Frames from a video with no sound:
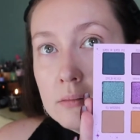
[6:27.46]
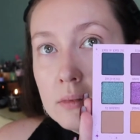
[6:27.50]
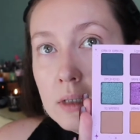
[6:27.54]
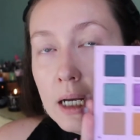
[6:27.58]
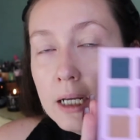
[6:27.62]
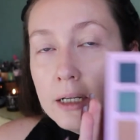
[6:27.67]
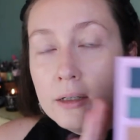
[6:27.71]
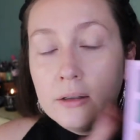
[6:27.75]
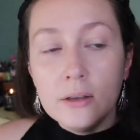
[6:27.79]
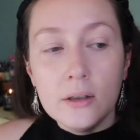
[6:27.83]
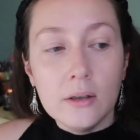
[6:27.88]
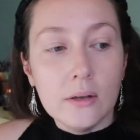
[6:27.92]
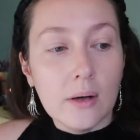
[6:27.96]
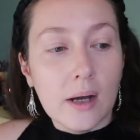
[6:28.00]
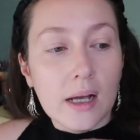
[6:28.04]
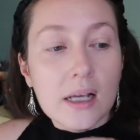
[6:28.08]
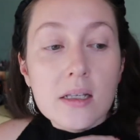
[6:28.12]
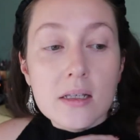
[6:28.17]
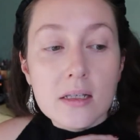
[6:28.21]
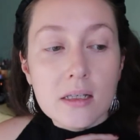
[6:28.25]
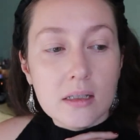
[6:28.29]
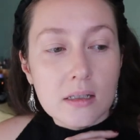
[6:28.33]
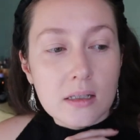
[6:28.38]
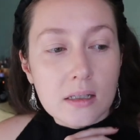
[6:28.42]
I don't know,
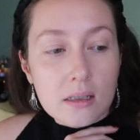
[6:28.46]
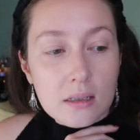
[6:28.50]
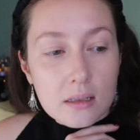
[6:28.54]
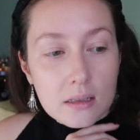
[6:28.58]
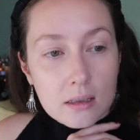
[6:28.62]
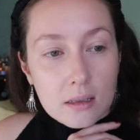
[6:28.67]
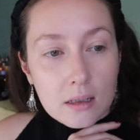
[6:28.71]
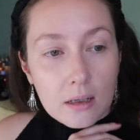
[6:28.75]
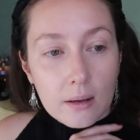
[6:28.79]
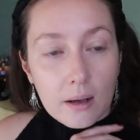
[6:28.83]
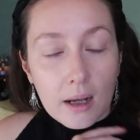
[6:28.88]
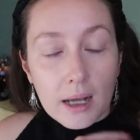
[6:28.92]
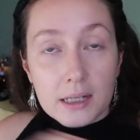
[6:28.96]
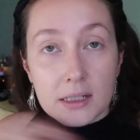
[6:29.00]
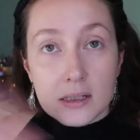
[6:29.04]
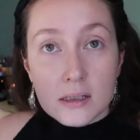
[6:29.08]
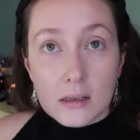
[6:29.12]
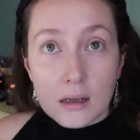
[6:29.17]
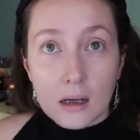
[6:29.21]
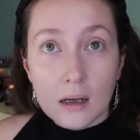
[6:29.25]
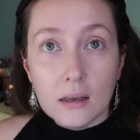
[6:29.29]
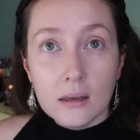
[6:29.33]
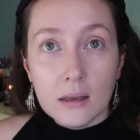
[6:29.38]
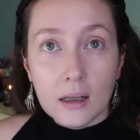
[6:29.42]
I
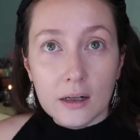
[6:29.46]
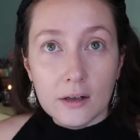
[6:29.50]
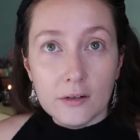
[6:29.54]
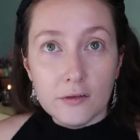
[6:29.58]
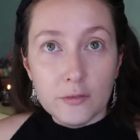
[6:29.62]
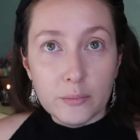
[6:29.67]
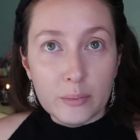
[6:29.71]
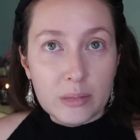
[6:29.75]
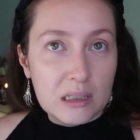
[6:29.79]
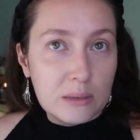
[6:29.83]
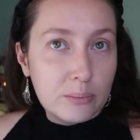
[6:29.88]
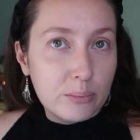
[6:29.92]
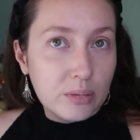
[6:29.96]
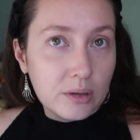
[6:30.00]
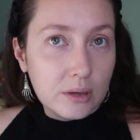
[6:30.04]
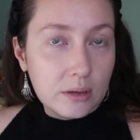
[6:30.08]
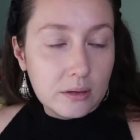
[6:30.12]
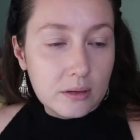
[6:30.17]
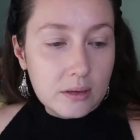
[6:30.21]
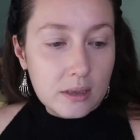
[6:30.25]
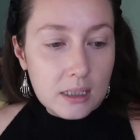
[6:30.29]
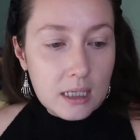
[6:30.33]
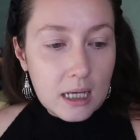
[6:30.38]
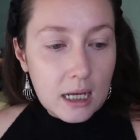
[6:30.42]
saw a lot of
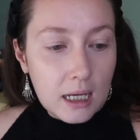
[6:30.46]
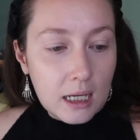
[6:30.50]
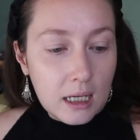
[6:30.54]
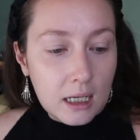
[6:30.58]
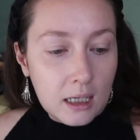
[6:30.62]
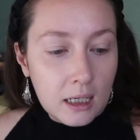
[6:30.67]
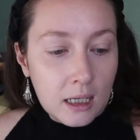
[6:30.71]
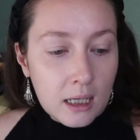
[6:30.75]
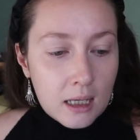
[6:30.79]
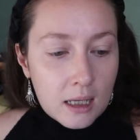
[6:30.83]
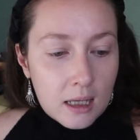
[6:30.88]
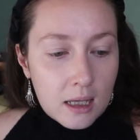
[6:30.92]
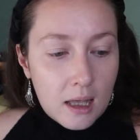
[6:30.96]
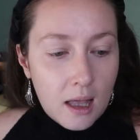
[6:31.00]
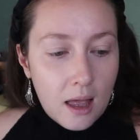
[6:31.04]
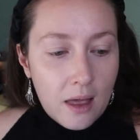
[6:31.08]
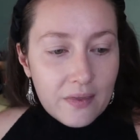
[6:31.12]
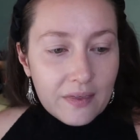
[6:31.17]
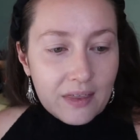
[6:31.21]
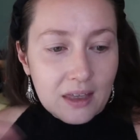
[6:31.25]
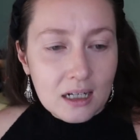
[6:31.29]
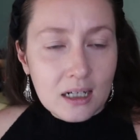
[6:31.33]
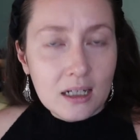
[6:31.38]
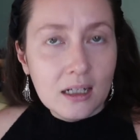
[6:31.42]
people saying
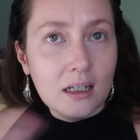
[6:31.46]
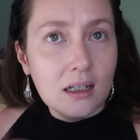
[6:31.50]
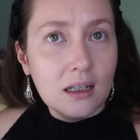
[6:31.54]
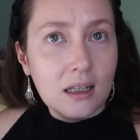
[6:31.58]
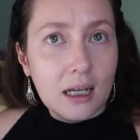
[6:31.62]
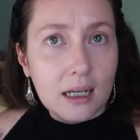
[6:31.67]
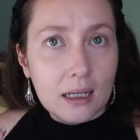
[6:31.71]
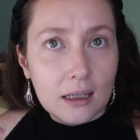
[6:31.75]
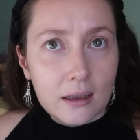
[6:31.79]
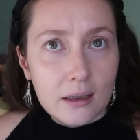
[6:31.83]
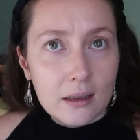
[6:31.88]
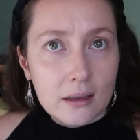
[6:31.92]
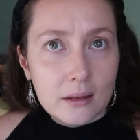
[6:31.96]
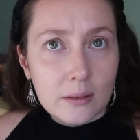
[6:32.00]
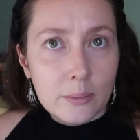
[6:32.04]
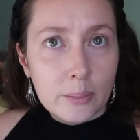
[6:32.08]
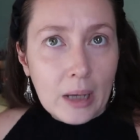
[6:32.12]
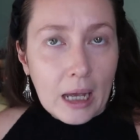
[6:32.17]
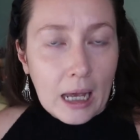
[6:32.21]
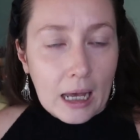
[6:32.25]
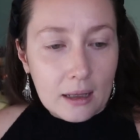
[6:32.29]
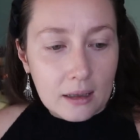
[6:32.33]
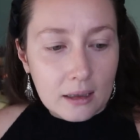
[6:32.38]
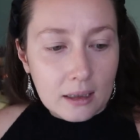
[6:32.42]
they didn't like the
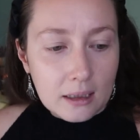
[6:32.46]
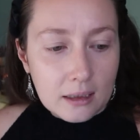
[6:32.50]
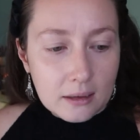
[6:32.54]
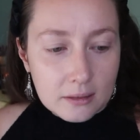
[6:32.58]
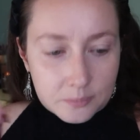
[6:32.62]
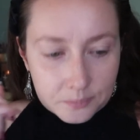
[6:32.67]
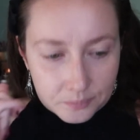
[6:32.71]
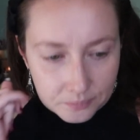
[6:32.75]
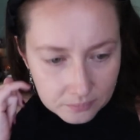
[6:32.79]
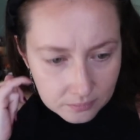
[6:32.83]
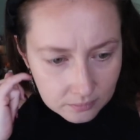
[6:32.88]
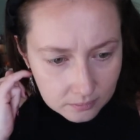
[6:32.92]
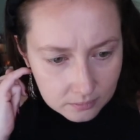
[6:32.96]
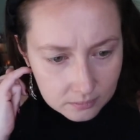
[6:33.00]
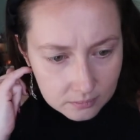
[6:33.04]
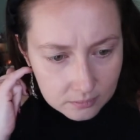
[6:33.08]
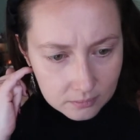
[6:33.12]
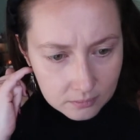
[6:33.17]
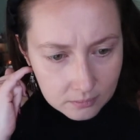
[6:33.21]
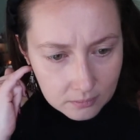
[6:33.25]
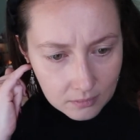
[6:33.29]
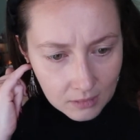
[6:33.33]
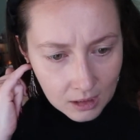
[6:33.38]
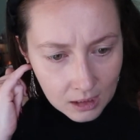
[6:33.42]
palette.
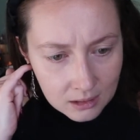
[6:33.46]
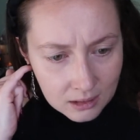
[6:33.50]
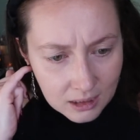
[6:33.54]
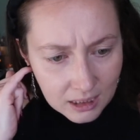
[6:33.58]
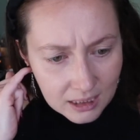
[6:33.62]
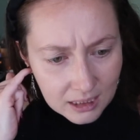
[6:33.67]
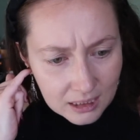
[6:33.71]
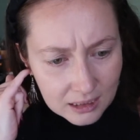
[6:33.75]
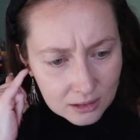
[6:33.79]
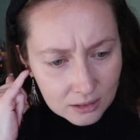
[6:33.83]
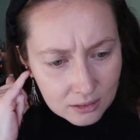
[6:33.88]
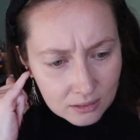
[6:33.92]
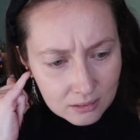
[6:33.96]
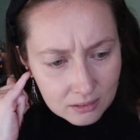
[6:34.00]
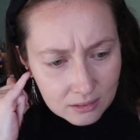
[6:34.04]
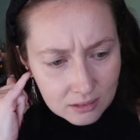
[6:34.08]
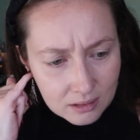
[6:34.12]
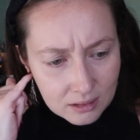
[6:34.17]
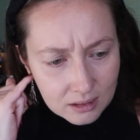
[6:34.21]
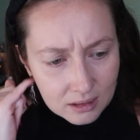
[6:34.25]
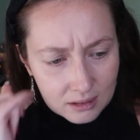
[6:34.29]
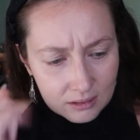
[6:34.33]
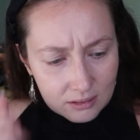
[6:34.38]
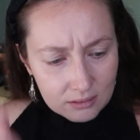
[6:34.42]
Like
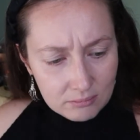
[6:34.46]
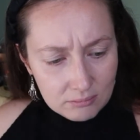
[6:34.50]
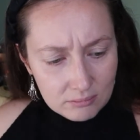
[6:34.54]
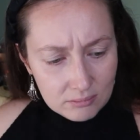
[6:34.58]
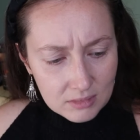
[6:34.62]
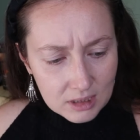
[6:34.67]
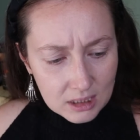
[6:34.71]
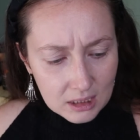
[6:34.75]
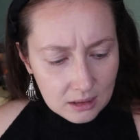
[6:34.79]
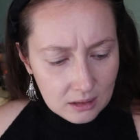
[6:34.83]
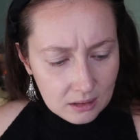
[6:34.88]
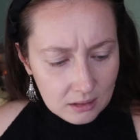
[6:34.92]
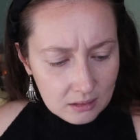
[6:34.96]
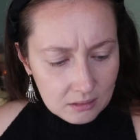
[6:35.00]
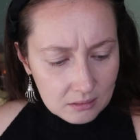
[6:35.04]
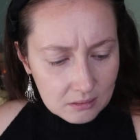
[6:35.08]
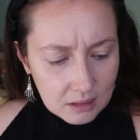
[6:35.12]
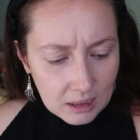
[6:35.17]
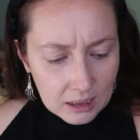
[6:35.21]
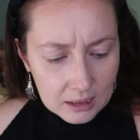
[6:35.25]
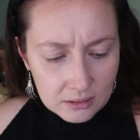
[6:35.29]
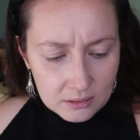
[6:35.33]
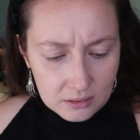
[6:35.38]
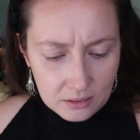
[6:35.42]
it didn't,
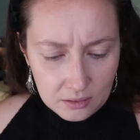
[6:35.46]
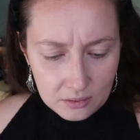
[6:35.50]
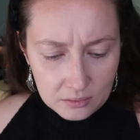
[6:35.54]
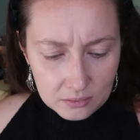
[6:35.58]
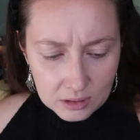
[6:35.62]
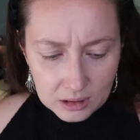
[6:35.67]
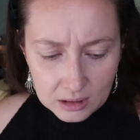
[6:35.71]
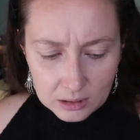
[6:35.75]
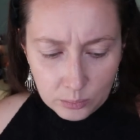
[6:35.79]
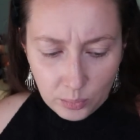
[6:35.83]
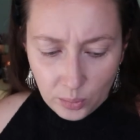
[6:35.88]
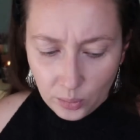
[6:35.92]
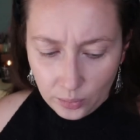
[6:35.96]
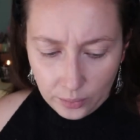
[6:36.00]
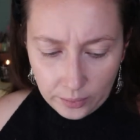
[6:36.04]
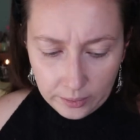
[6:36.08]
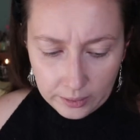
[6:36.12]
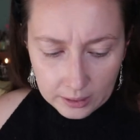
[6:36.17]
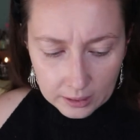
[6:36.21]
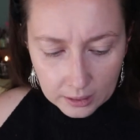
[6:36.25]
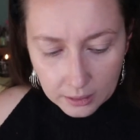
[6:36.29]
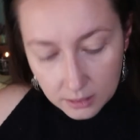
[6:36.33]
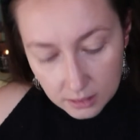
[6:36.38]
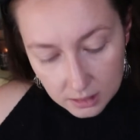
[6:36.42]
I don't know, look
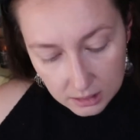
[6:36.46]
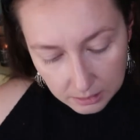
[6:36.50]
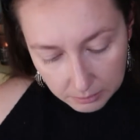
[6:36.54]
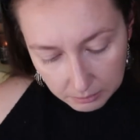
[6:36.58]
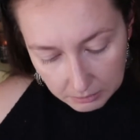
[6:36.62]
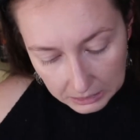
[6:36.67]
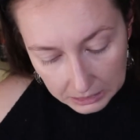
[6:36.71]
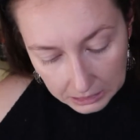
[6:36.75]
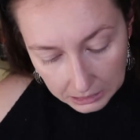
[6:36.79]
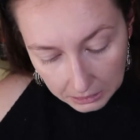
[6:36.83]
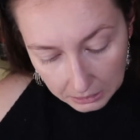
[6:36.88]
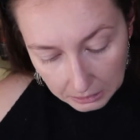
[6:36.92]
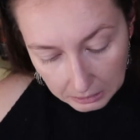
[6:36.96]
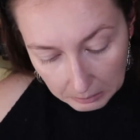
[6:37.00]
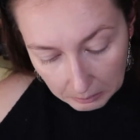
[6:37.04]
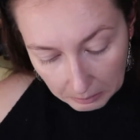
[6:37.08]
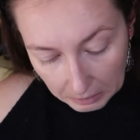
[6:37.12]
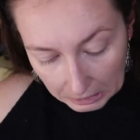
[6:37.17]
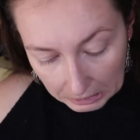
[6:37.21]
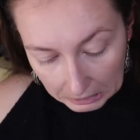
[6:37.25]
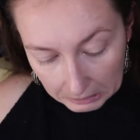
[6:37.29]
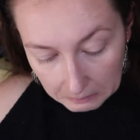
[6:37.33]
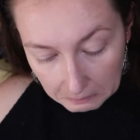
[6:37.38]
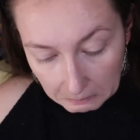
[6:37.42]
boring or something,
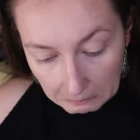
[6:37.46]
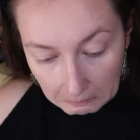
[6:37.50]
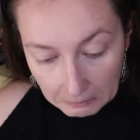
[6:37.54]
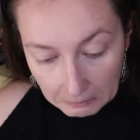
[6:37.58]
but